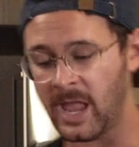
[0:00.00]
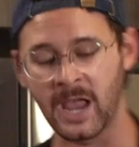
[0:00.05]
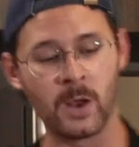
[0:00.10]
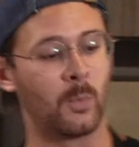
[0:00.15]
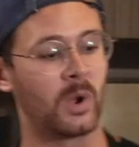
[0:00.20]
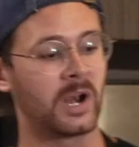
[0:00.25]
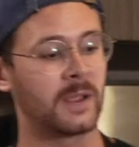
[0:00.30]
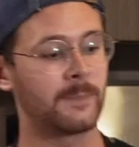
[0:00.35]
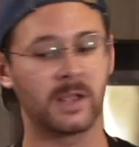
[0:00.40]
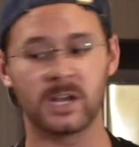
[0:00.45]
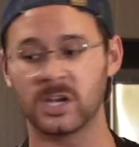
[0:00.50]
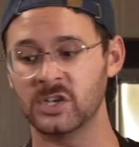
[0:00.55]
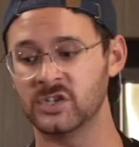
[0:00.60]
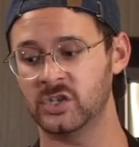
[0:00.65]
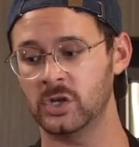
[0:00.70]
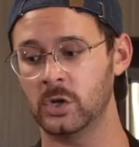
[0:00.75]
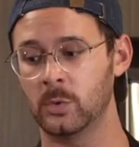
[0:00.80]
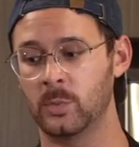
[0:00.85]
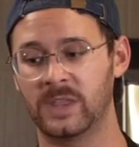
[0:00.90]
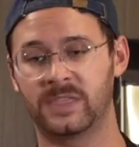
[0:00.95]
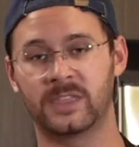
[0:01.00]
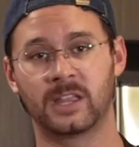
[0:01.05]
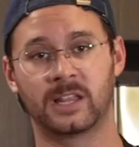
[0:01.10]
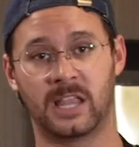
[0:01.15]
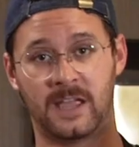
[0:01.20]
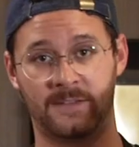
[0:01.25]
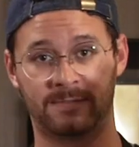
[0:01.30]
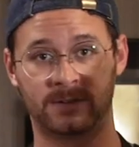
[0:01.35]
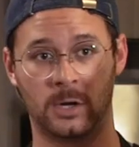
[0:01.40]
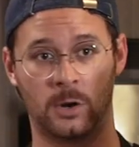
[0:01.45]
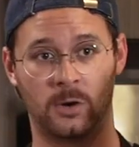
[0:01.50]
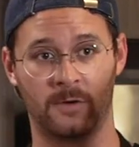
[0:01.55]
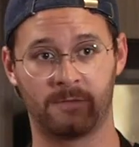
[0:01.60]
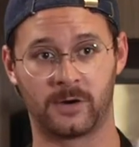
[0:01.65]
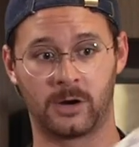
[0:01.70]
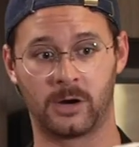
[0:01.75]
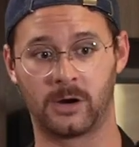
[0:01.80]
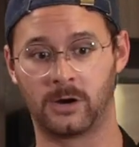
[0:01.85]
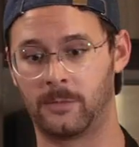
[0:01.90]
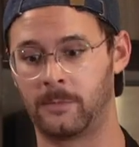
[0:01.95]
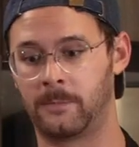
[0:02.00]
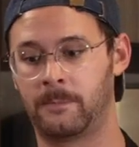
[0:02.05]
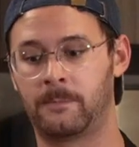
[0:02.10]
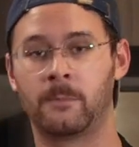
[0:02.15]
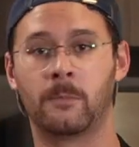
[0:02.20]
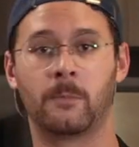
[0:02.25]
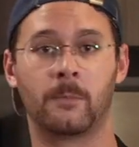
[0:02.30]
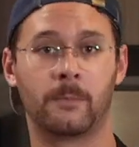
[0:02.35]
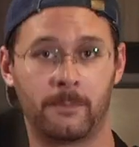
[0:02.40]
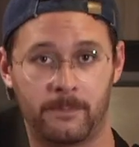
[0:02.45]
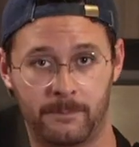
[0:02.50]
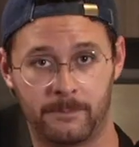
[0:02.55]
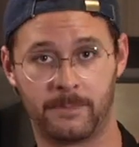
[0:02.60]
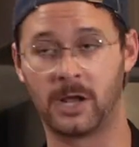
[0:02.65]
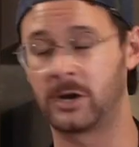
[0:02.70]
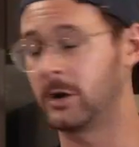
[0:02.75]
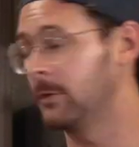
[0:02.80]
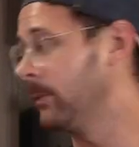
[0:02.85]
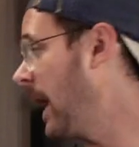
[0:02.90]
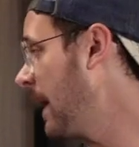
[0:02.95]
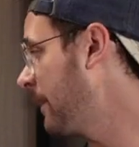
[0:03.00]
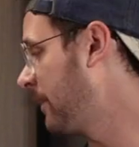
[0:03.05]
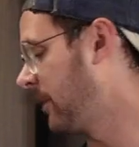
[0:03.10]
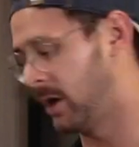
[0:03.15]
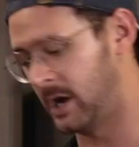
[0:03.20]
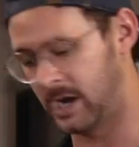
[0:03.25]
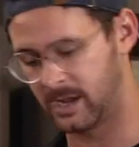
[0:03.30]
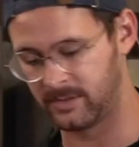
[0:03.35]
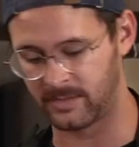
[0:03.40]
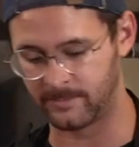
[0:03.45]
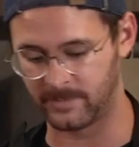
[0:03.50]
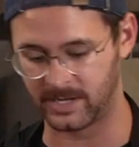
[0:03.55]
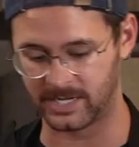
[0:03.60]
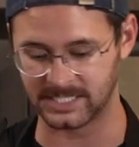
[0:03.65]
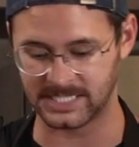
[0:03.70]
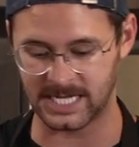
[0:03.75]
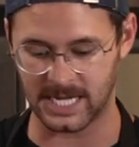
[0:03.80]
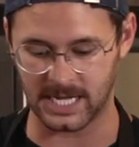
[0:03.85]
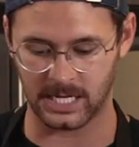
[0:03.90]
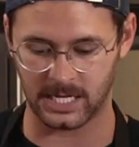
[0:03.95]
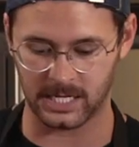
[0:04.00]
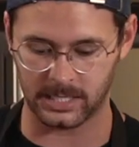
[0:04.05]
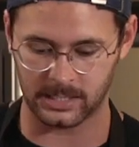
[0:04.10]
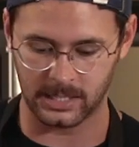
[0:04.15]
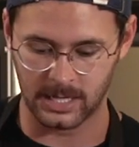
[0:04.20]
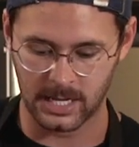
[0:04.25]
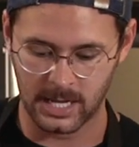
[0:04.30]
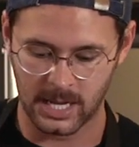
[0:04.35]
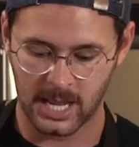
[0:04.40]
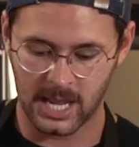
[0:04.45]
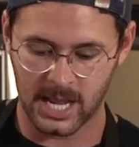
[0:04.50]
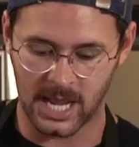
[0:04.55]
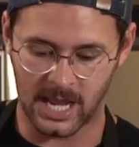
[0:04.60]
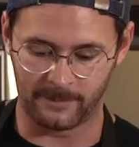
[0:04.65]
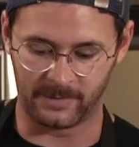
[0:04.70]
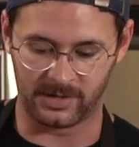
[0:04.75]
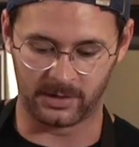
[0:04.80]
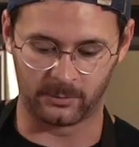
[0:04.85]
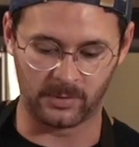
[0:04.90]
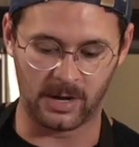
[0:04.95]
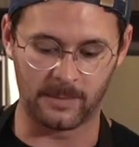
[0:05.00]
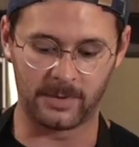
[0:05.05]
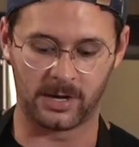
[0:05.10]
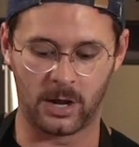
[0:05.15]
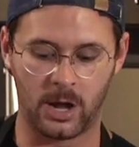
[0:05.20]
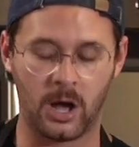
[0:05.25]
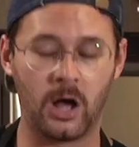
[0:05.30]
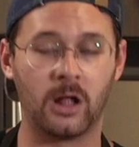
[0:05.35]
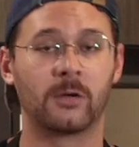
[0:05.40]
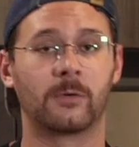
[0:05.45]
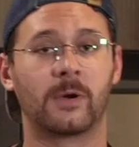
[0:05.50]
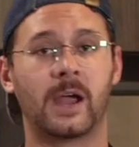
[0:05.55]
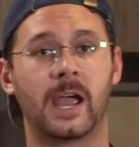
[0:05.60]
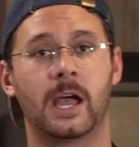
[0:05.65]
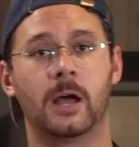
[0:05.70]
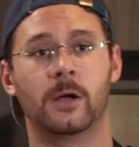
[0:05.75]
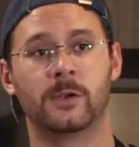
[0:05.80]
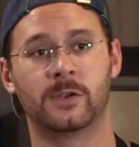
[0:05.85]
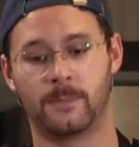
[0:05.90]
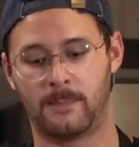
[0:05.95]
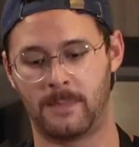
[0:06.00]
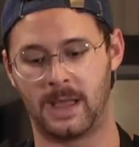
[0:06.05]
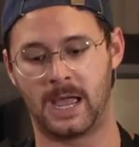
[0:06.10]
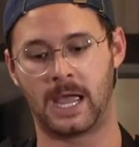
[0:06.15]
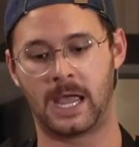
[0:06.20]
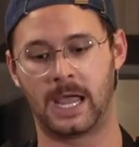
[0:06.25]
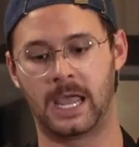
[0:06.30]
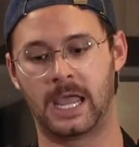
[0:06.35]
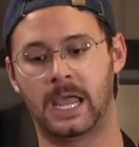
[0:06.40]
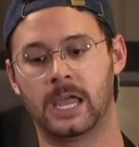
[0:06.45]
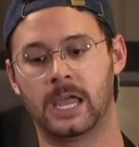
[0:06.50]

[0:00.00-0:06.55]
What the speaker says: And what I'm going to do with the leftover butter wrapper is I'm going to take it, I'm going to rub it all around my